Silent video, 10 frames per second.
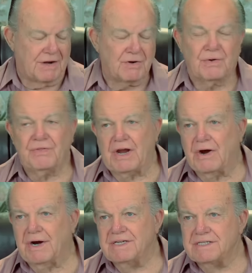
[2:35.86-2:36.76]
I don't know the
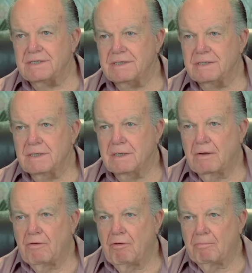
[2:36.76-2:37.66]
artist.
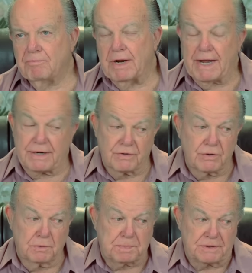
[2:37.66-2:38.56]
I don't
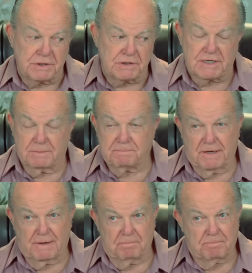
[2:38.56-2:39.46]
know who produced it,
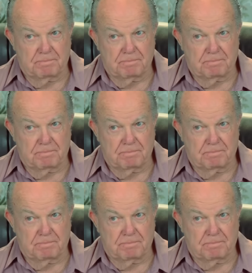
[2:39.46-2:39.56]
but